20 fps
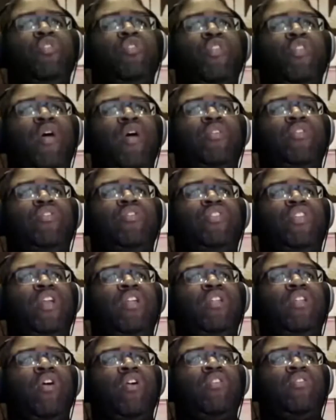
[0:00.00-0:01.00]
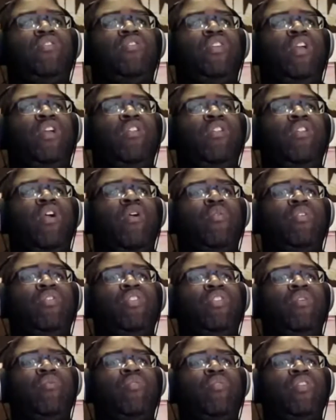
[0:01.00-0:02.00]
that with Cygnar. Cygnar was
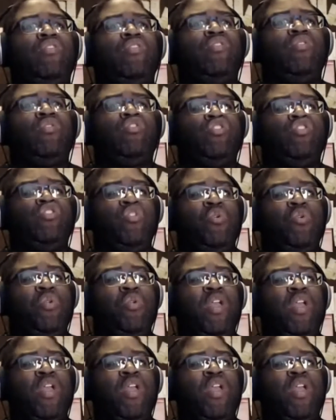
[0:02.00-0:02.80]
the original shooty